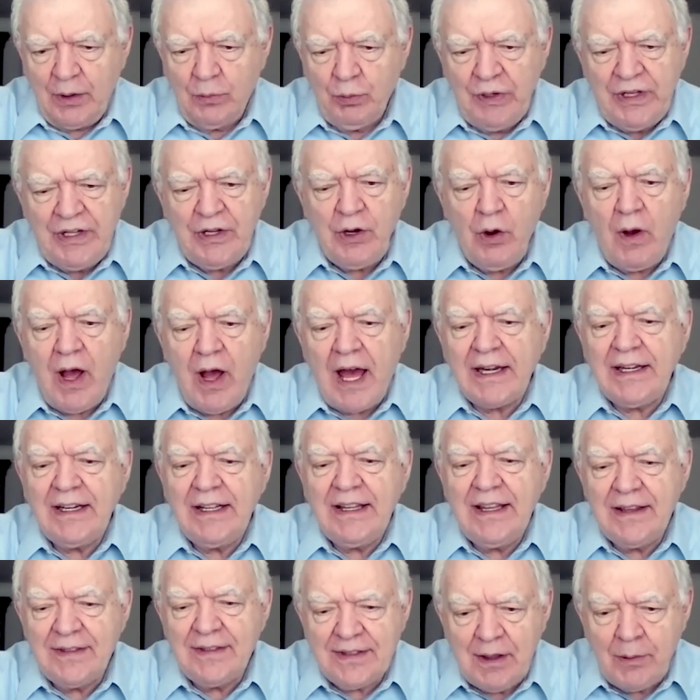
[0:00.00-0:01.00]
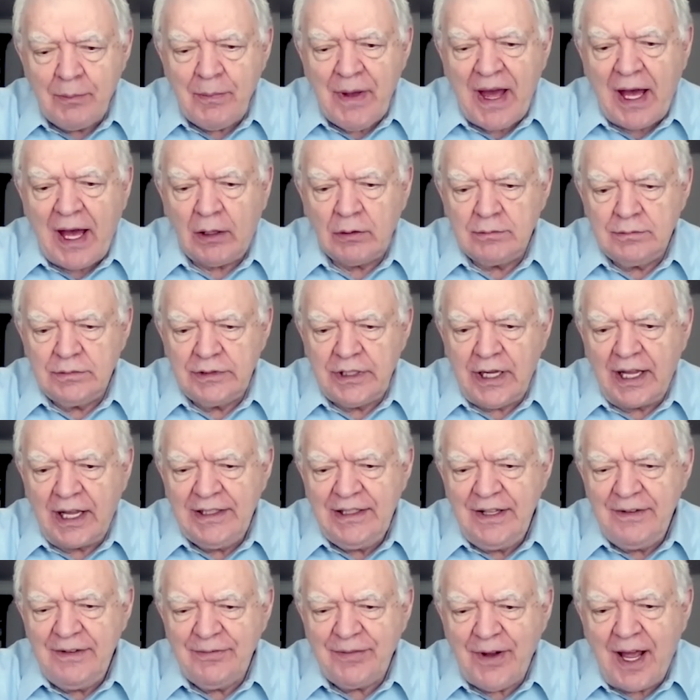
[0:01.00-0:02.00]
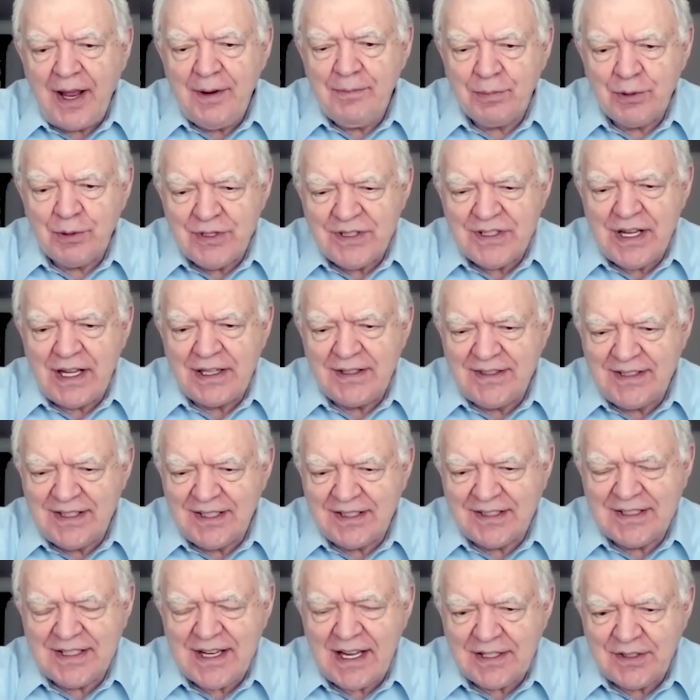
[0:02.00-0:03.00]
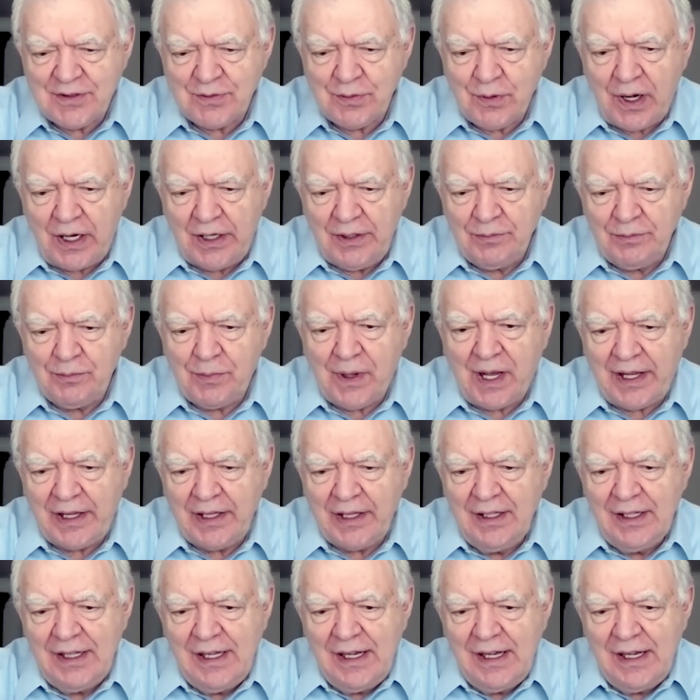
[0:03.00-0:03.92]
We know how to get them out. 95% success rate by